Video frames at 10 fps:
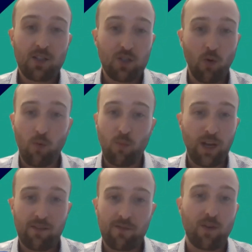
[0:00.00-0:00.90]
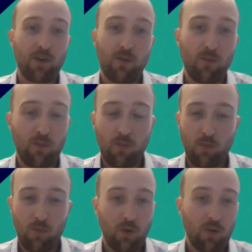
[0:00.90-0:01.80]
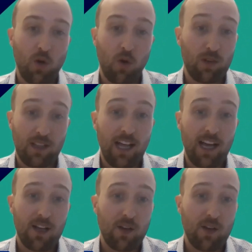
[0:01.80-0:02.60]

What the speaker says: don't rely